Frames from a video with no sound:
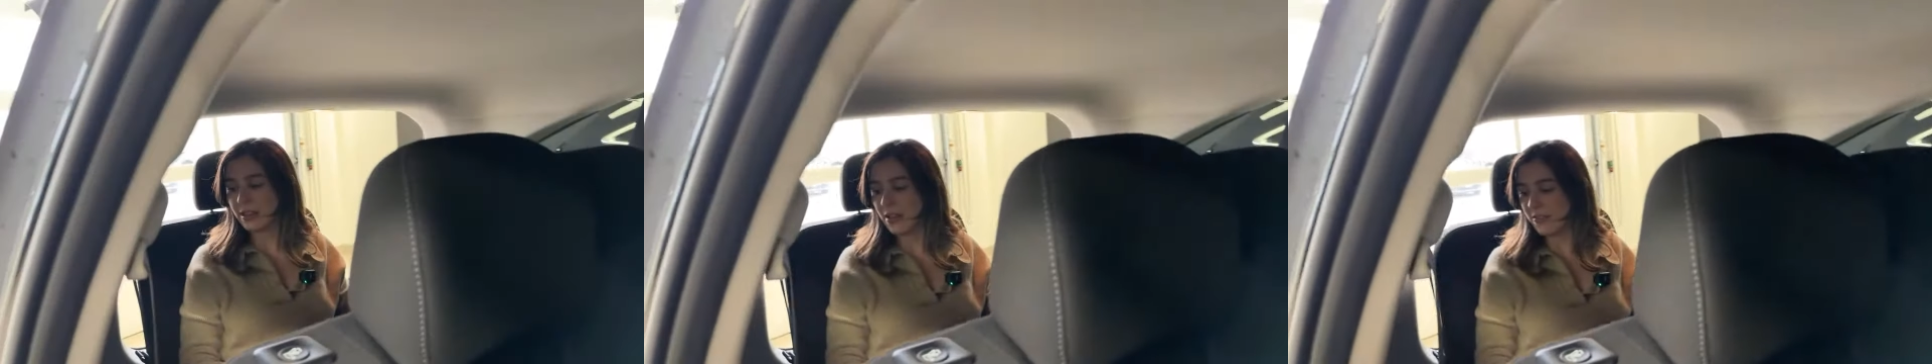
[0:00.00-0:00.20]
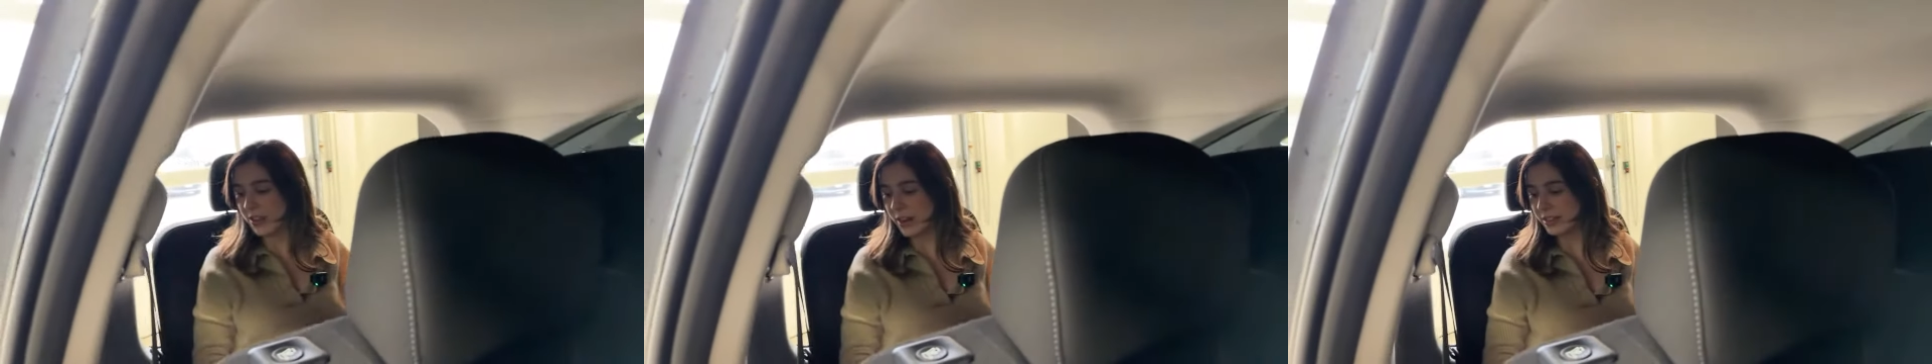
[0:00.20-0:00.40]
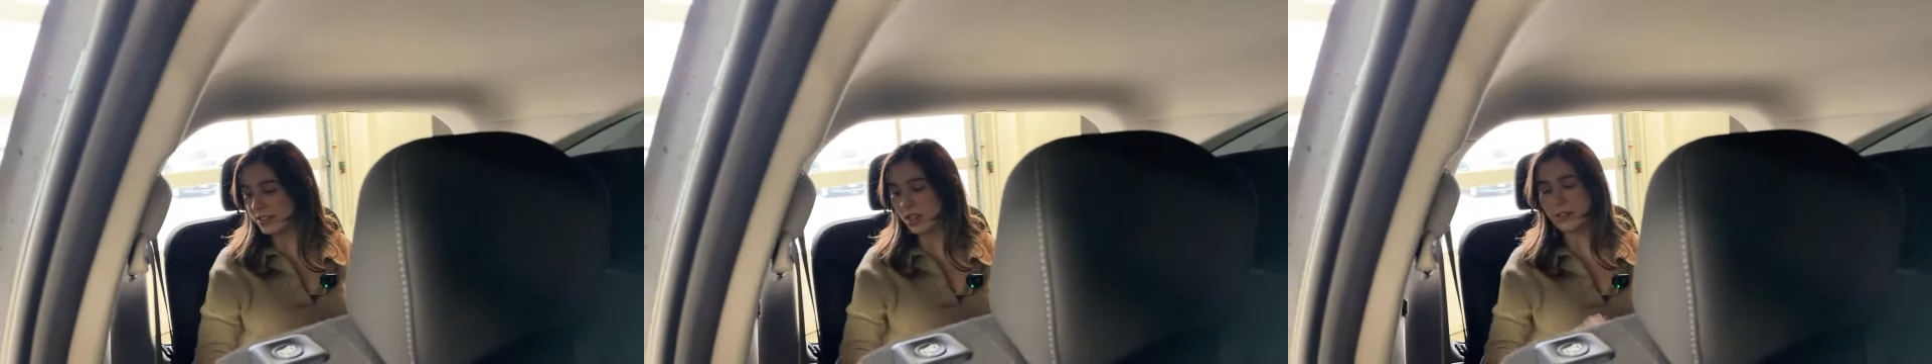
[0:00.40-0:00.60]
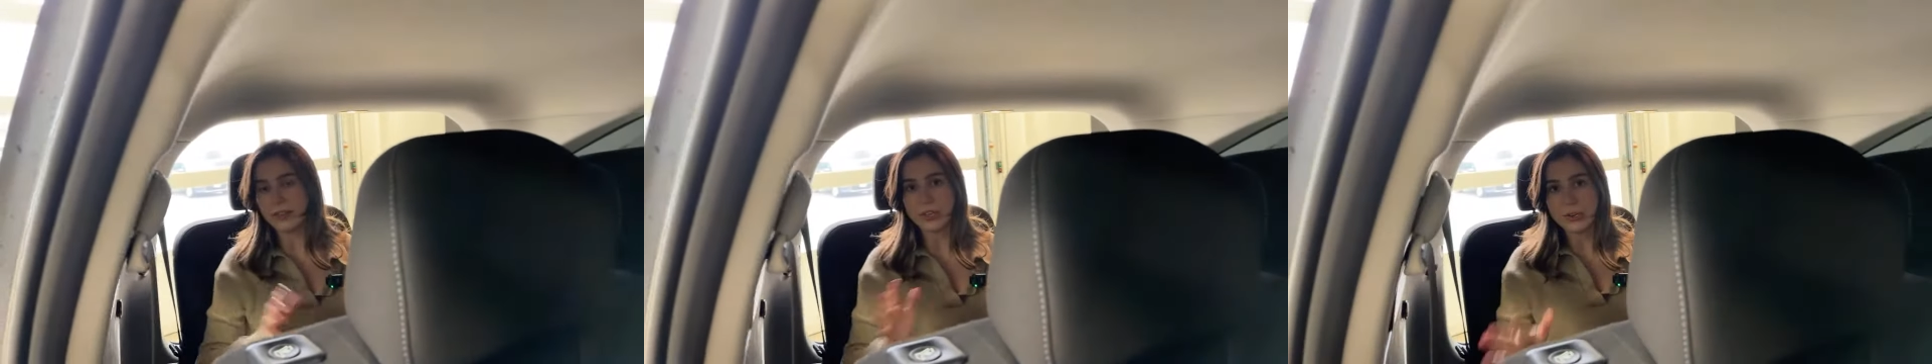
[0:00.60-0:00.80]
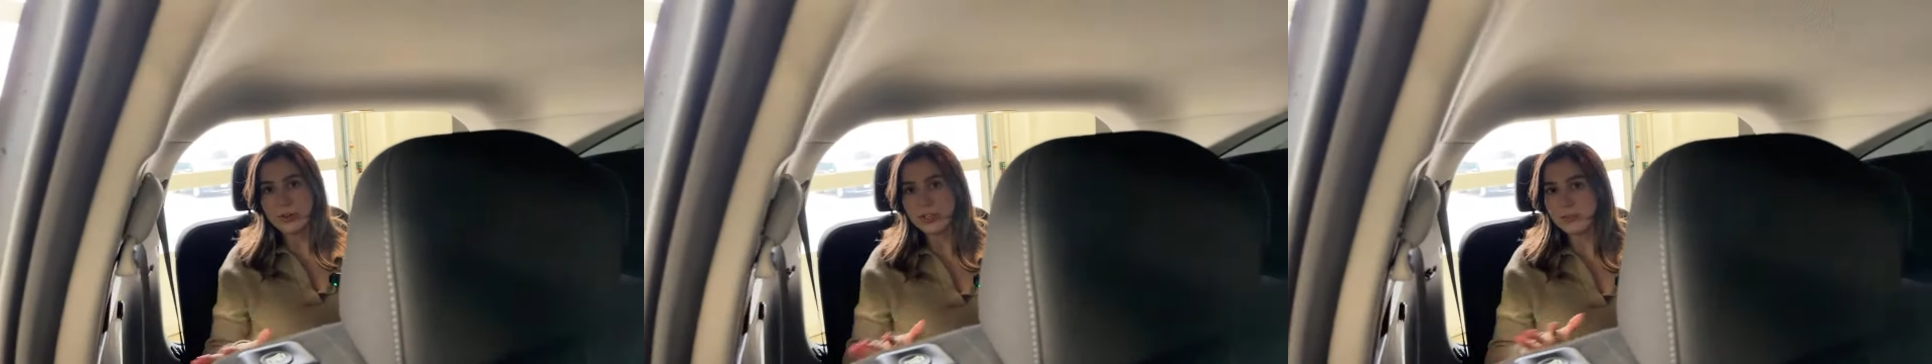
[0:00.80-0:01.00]
love that I still have a
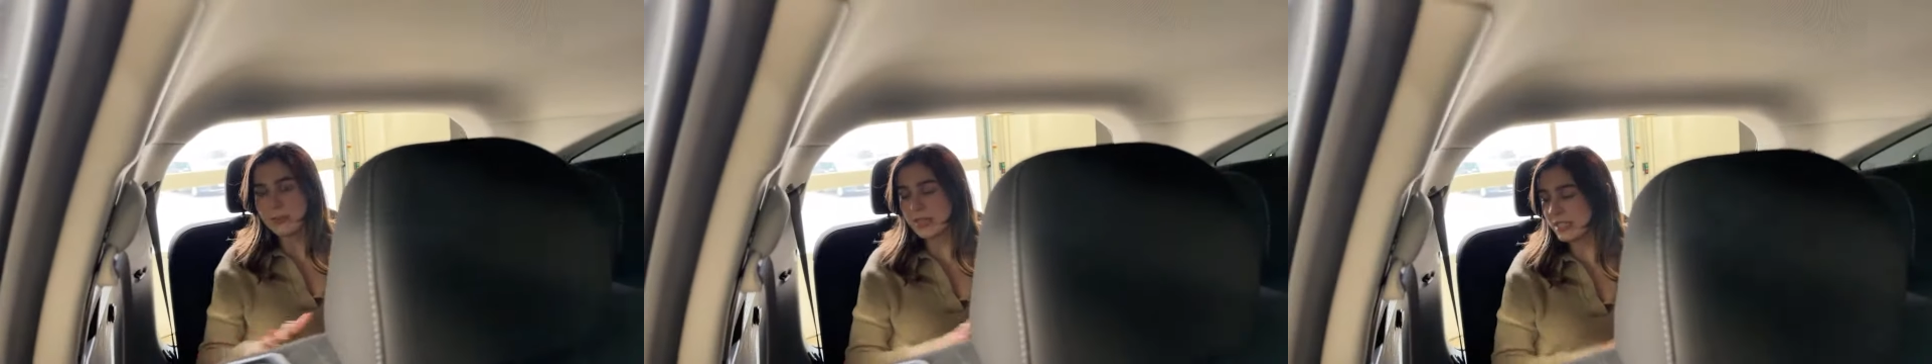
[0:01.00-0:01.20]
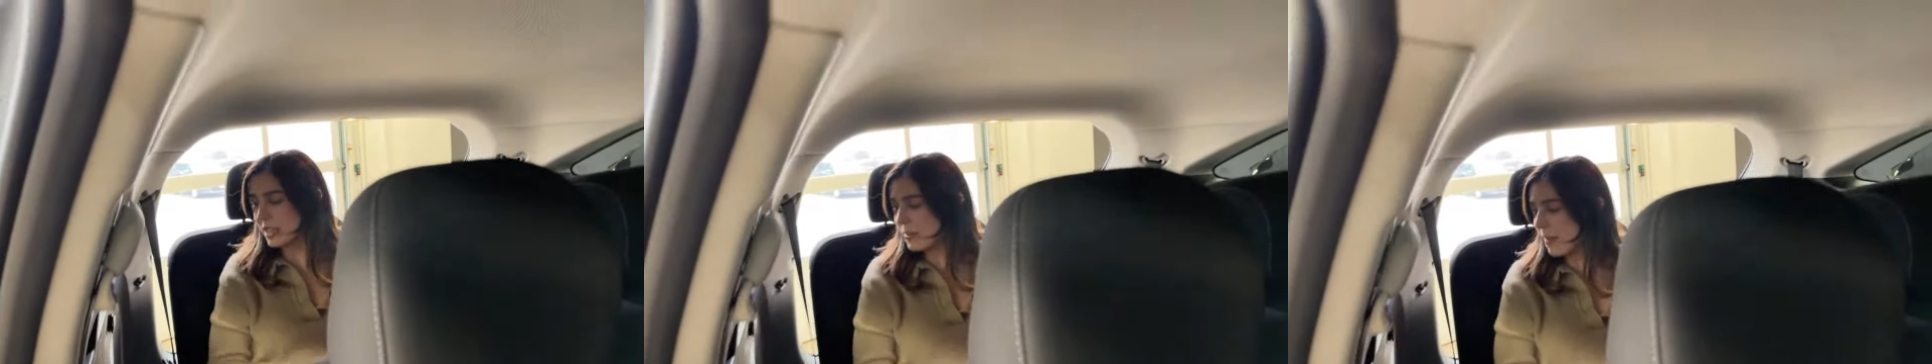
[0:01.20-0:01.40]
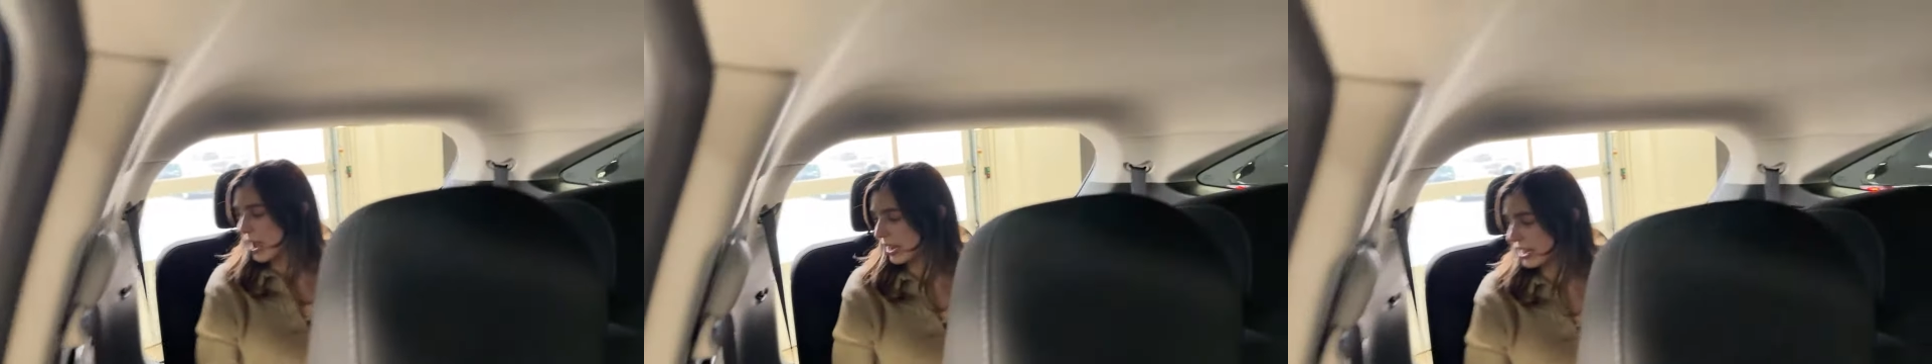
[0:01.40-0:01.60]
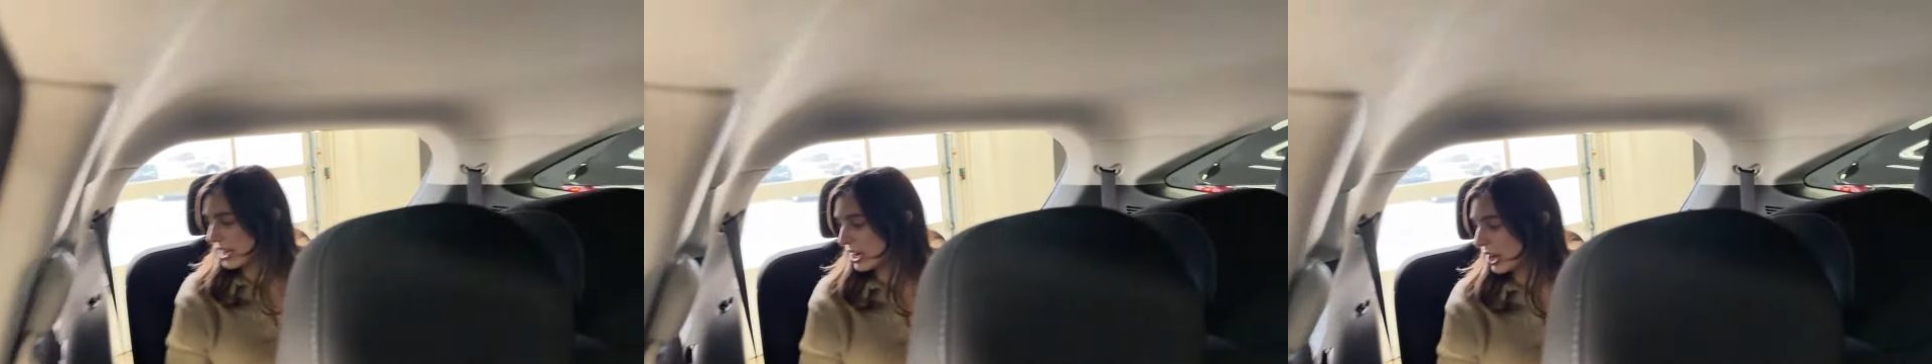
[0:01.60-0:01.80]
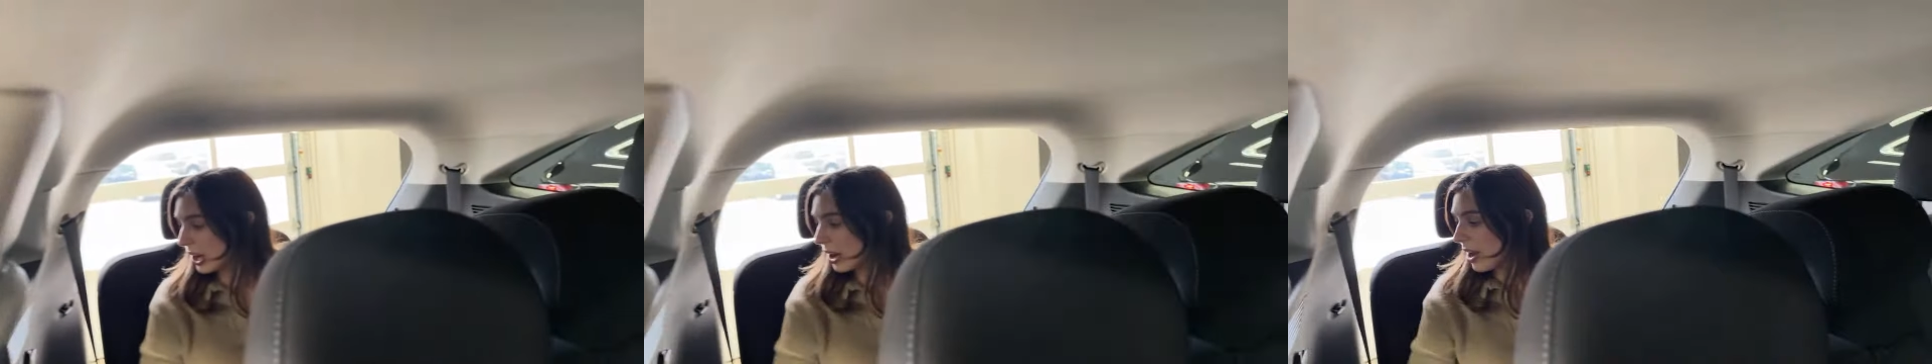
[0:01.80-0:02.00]
USB-C back
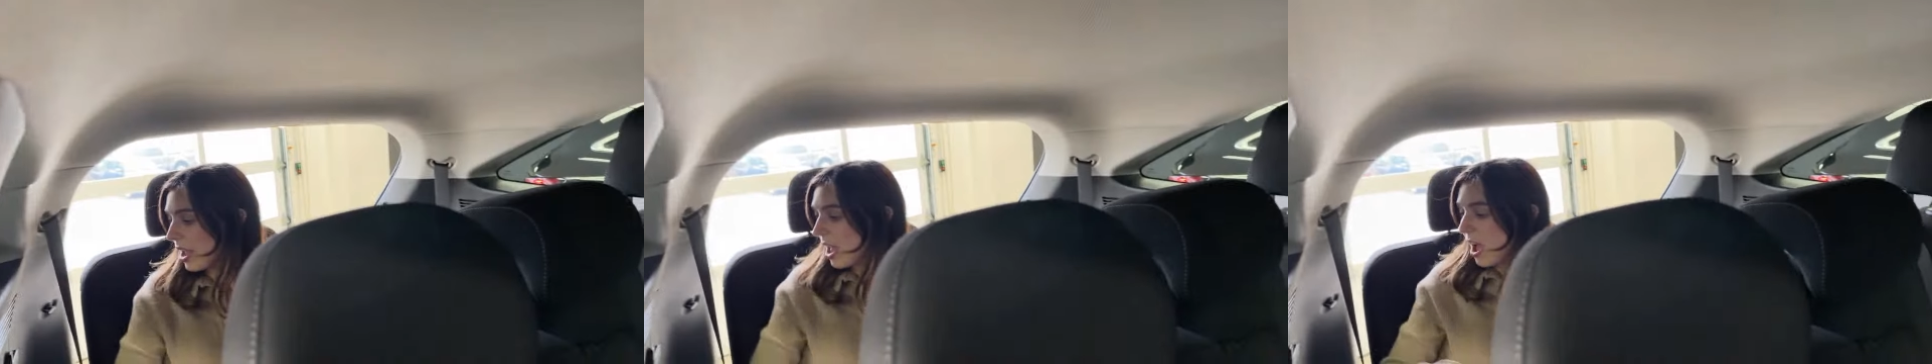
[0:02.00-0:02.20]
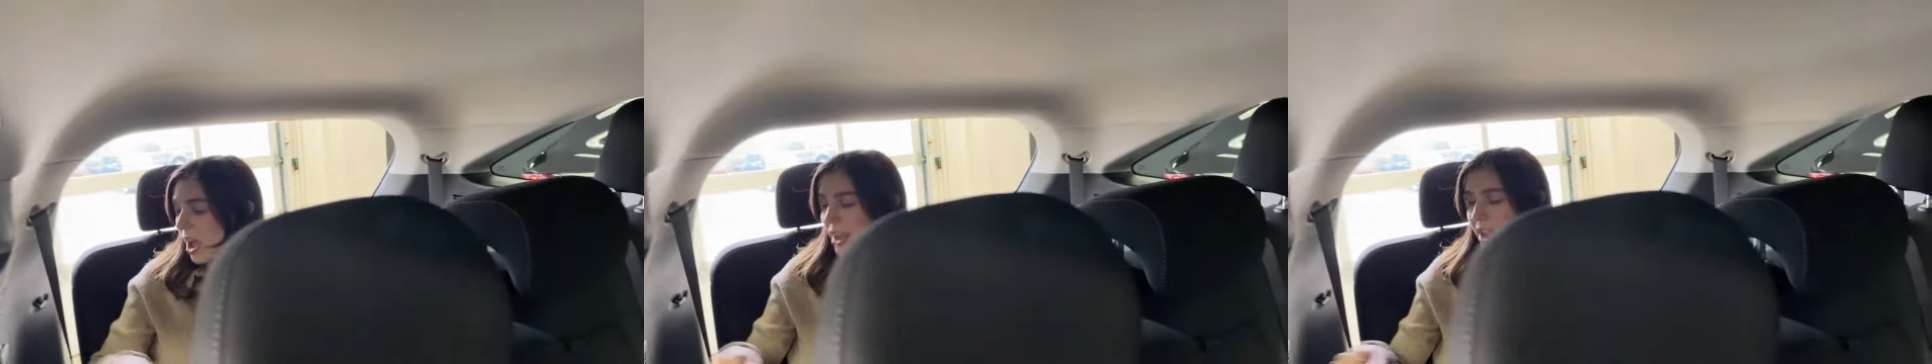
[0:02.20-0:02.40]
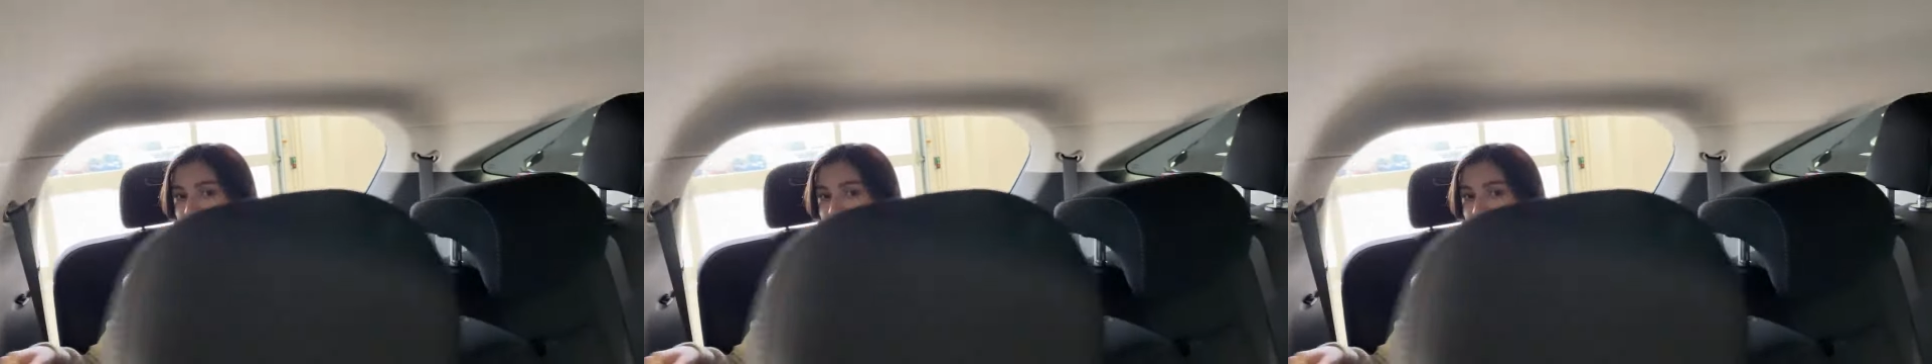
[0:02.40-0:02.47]
here. I